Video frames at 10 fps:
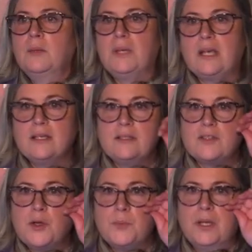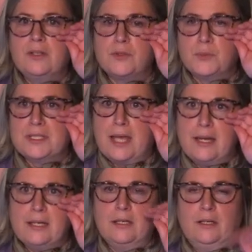Because it's open, it's
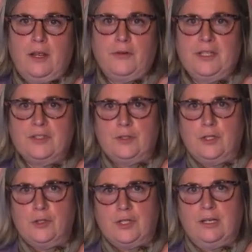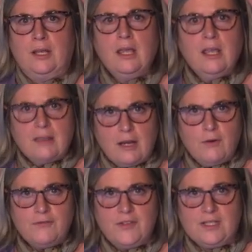residing in another institution, they
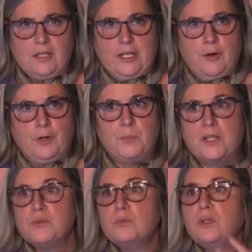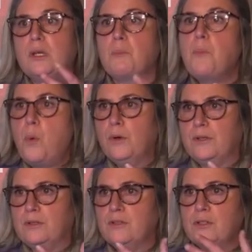don't physically own it, but it's really
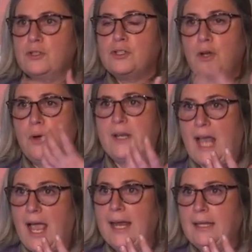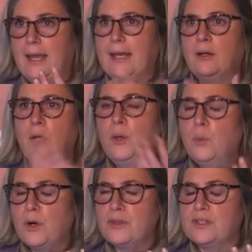important to show and highlight
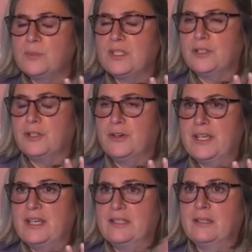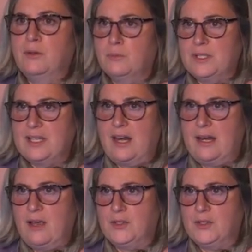where this material is residing